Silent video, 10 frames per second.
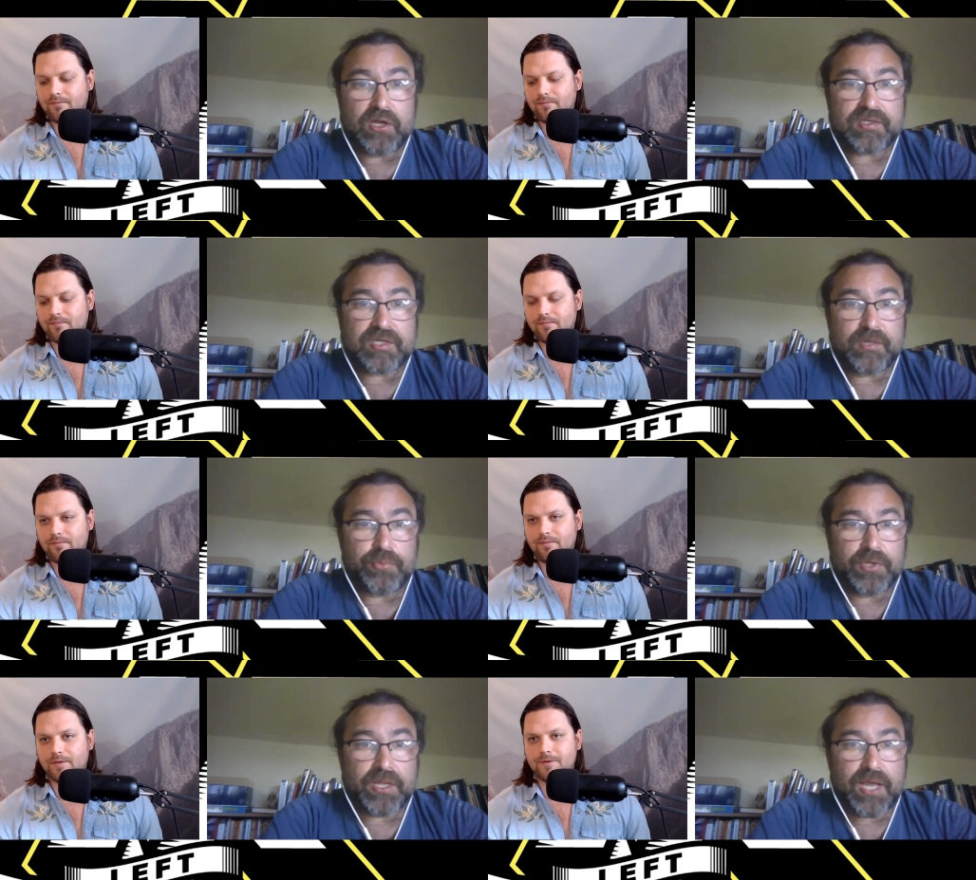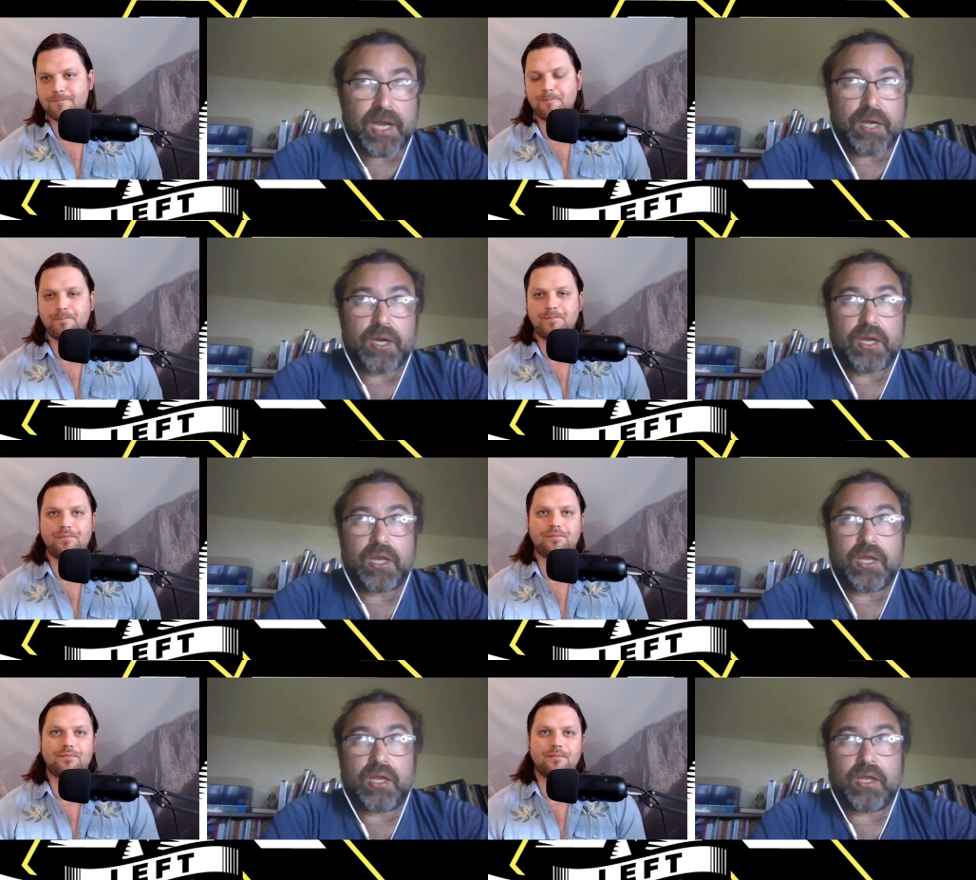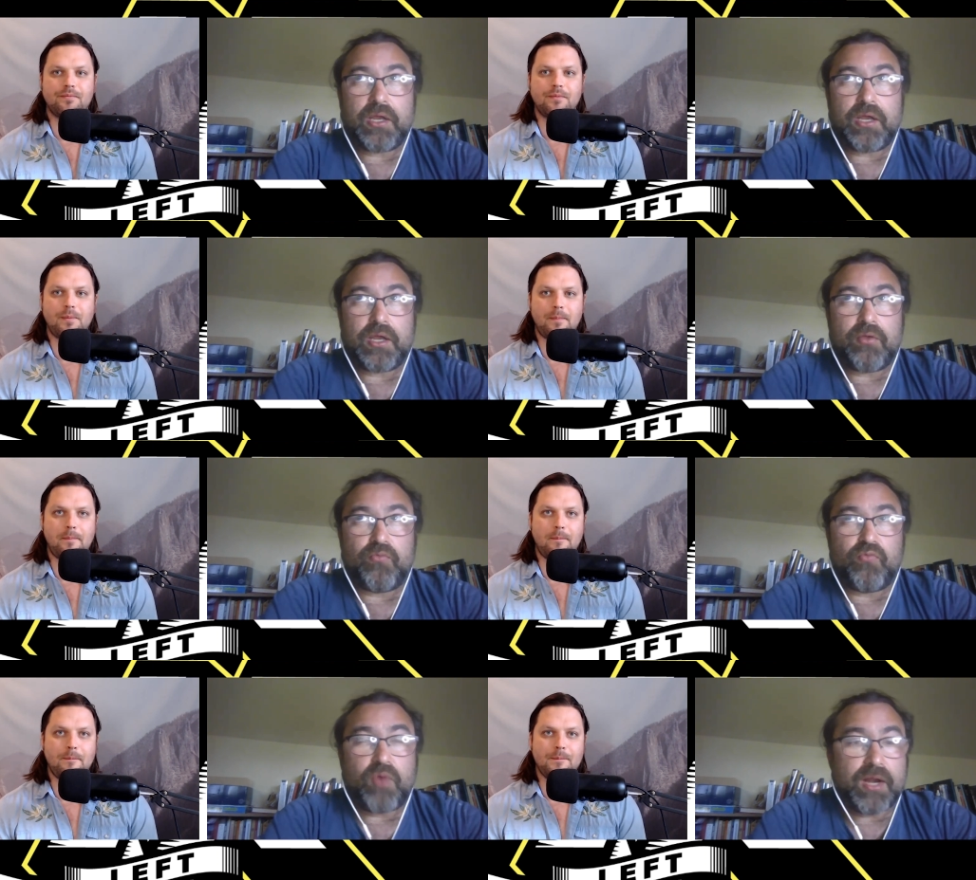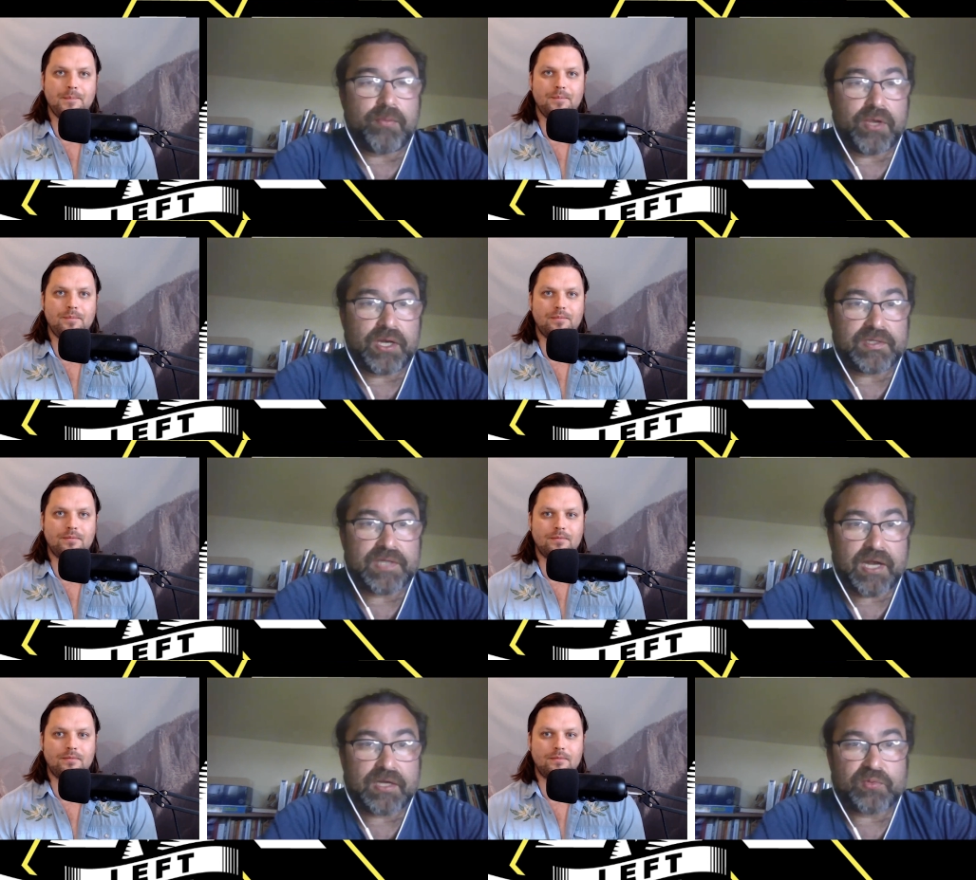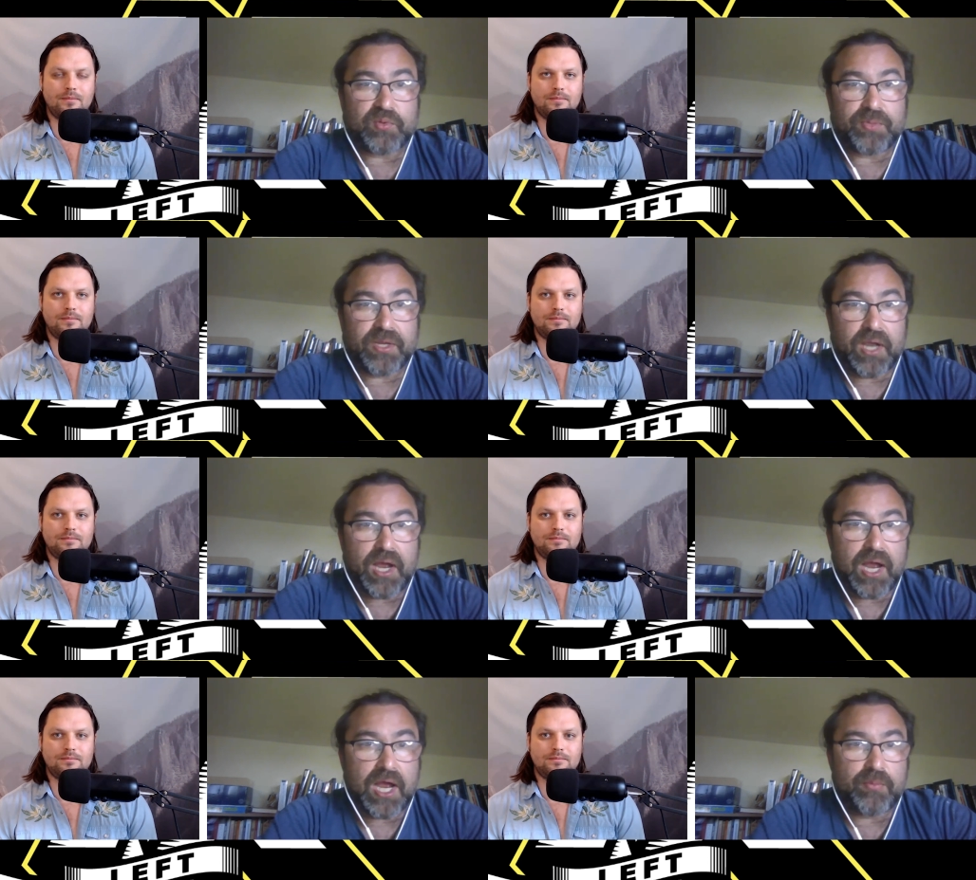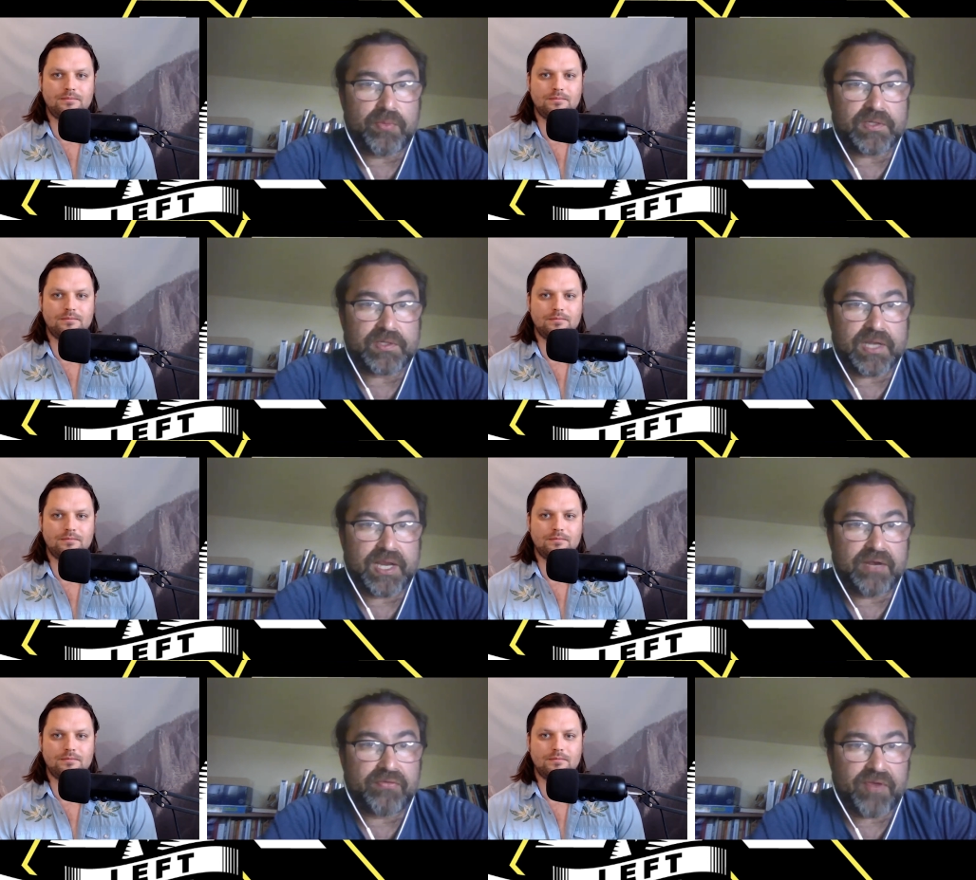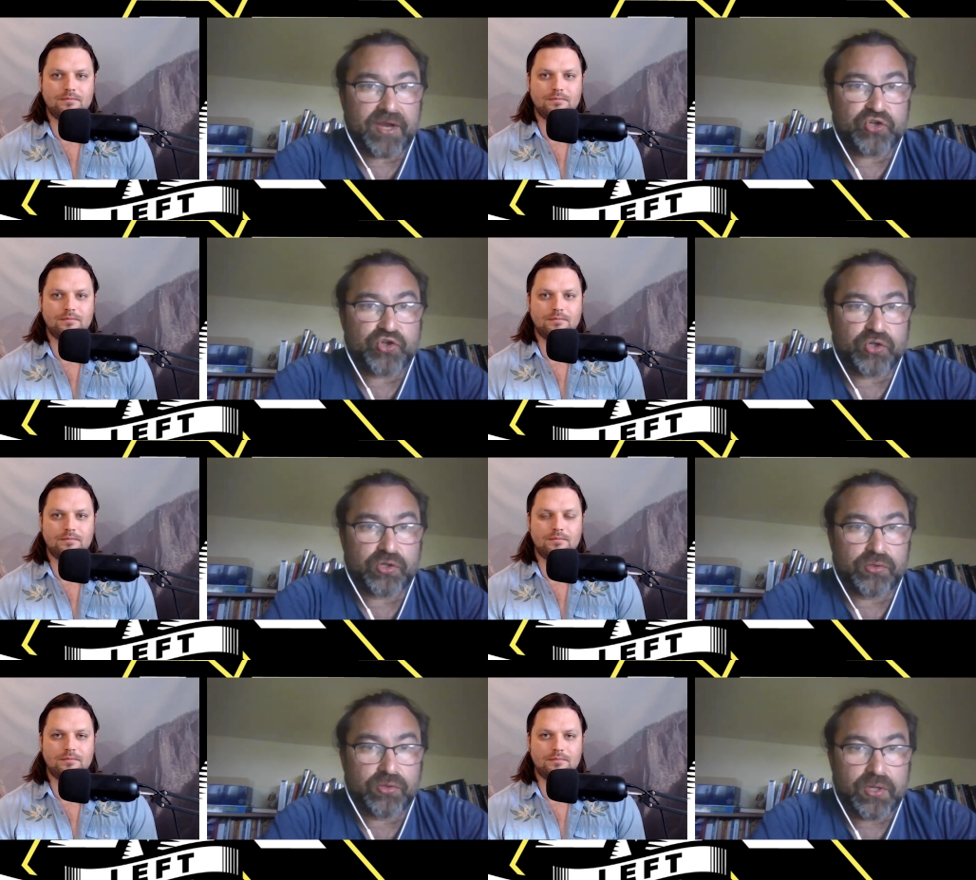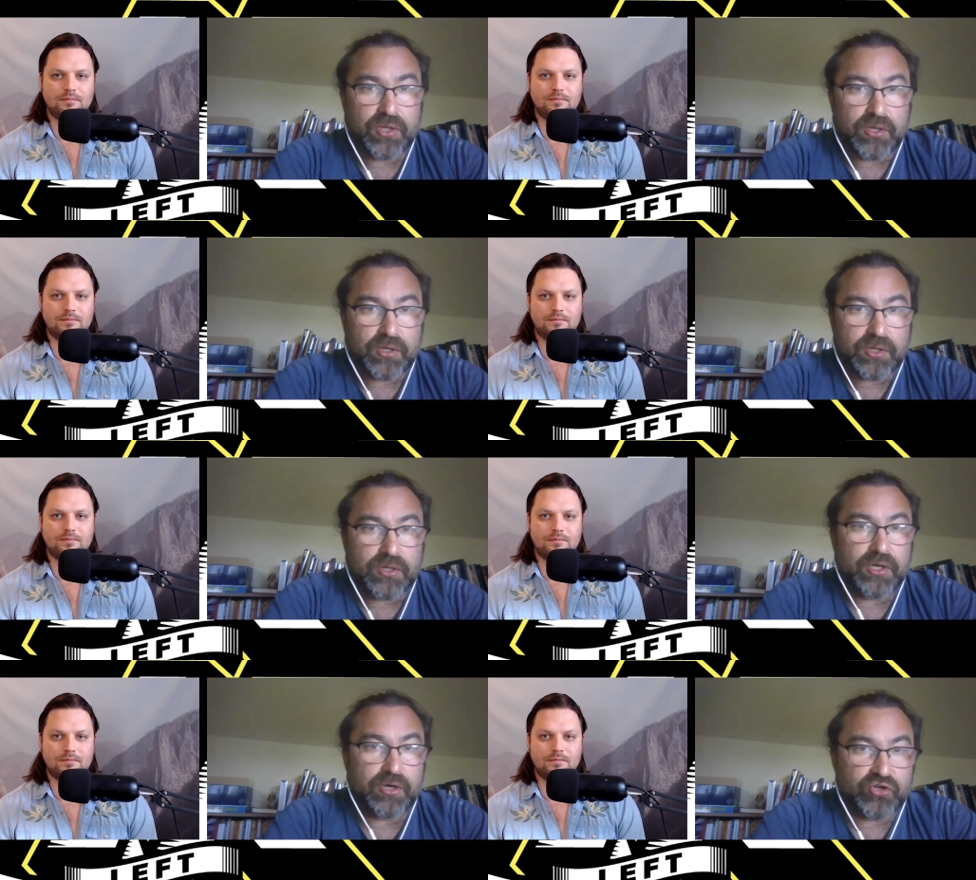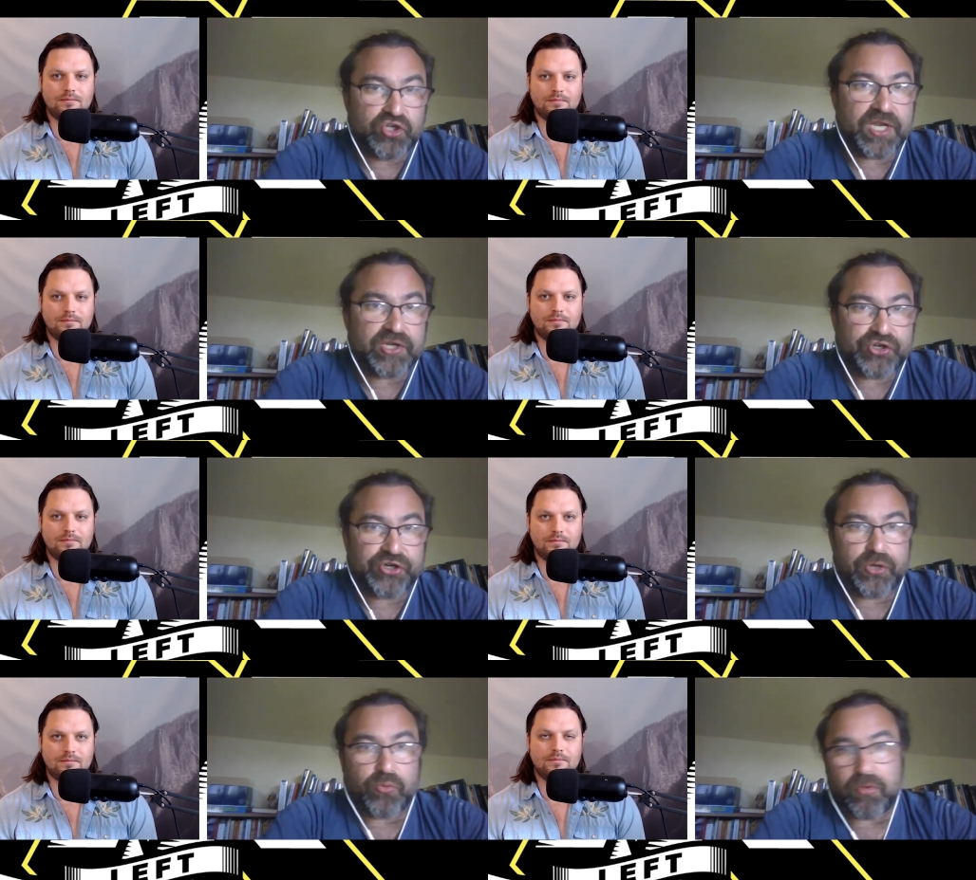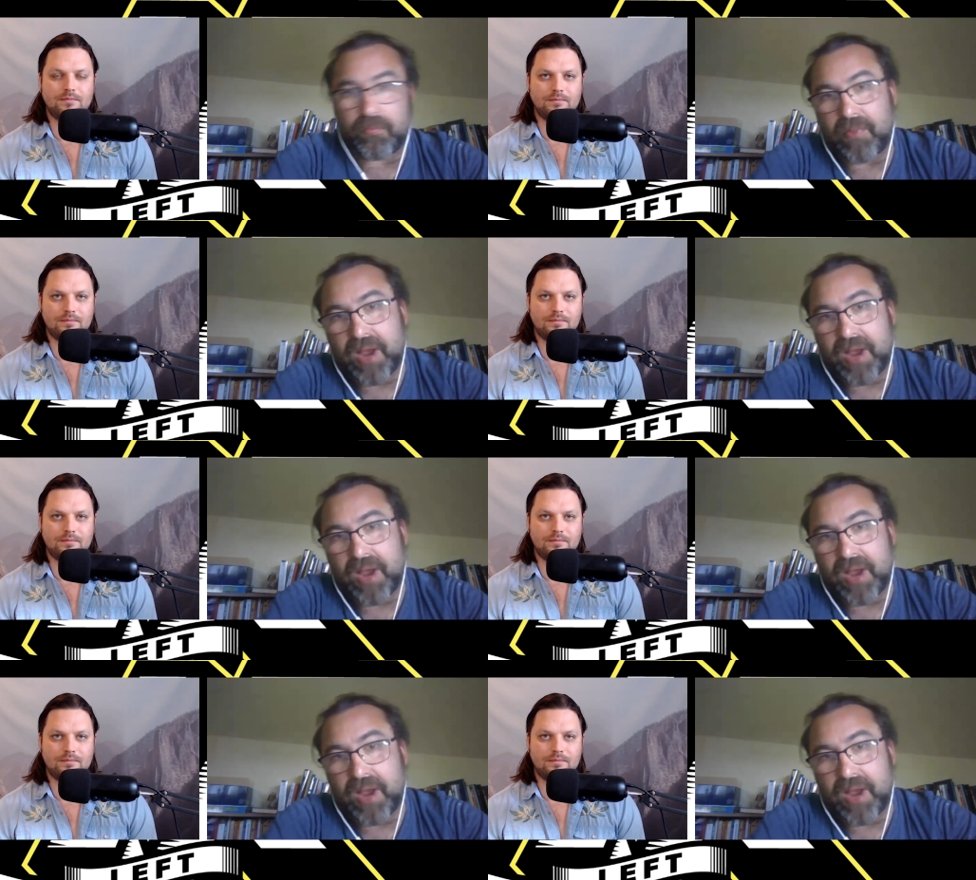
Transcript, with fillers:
Speaker 1: It's not simply that running Bernie Sanders would be a harmless, ineffectual, you know, gesture.